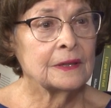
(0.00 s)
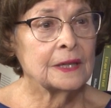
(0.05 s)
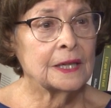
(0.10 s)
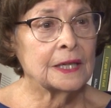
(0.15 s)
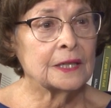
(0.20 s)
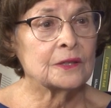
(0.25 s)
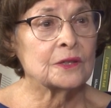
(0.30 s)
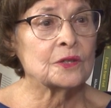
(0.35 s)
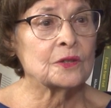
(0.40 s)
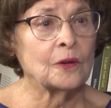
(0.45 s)

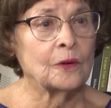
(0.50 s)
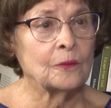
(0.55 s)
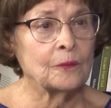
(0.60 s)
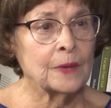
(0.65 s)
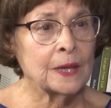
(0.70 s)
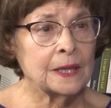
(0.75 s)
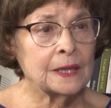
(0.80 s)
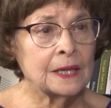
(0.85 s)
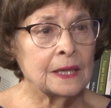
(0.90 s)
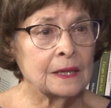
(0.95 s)
and so
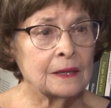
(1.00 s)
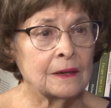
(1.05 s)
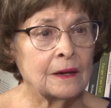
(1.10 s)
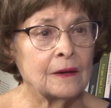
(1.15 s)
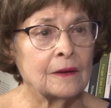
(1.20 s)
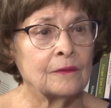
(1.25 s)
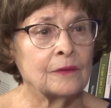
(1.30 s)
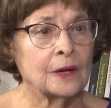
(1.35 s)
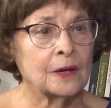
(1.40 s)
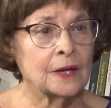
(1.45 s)
many
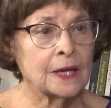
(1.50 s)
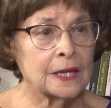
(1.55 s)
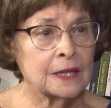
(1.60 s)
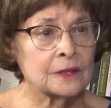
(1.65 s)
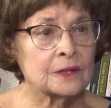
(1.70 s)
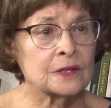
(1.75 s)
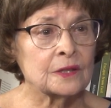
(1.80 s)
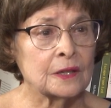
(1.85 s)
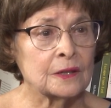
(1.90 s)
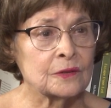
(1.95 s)
of our
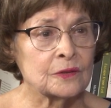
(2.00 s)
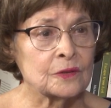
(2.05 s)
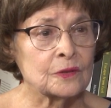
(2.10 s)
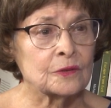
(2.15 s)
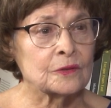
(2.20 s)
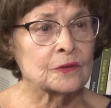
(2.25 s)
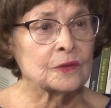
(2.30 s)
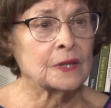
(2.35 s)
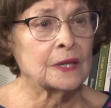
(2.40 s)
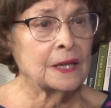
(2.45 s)

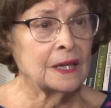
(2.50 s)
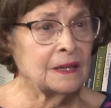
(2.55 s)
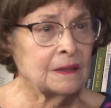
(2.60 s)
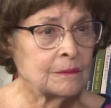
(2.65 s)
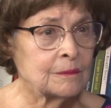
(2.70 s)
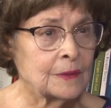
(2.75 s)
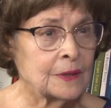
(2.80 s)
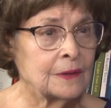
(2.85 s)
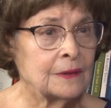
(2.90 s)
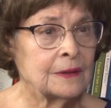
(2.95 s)
ancestors
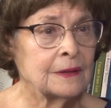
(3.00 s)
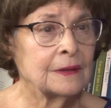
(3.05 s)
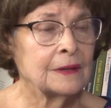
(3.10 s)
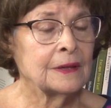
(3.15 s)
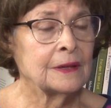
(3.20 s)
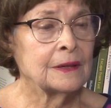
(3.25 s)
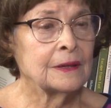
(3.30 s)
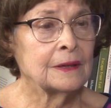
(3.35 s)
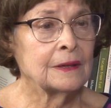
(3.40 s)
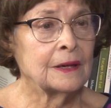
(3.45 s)
came
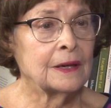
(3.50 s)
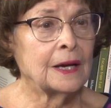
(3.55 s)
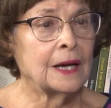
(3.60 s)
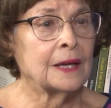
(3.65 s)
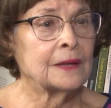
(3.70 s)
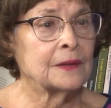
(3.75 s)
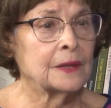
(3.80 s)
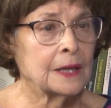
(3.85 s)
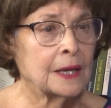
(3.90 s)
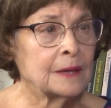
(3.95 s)

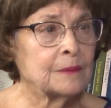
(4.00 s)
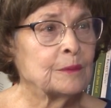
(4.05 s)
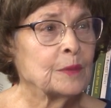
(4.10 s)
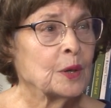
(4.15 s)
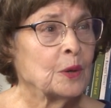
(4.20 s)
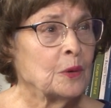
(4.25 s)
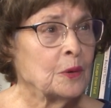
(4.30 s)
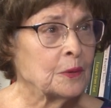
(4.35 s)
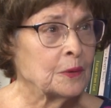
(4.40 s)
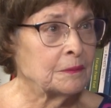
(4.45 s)
on that
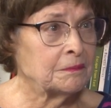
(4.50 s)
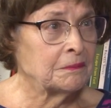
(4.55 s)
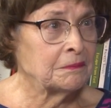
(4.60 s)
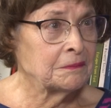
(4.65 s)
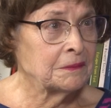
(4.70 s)
boat.